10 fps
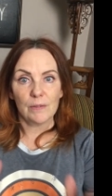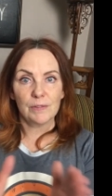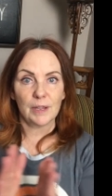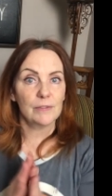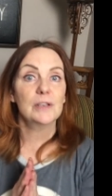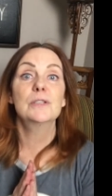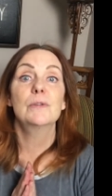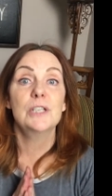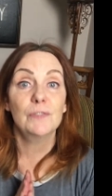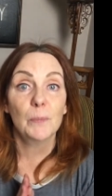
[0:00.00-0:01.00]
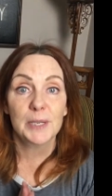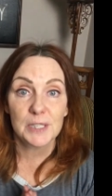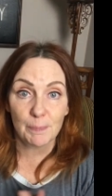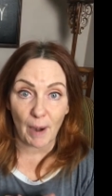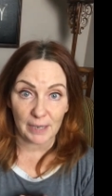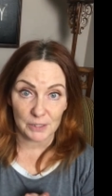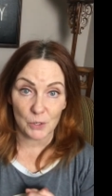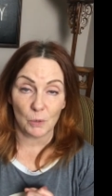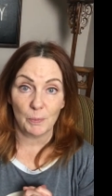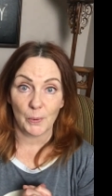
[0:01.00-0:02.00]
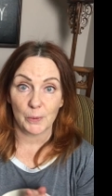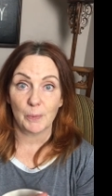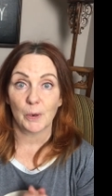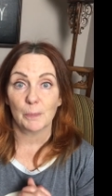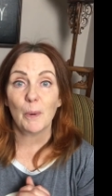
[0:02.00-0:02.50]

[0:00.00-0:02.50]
there's different ways to practice Ho'oponopono.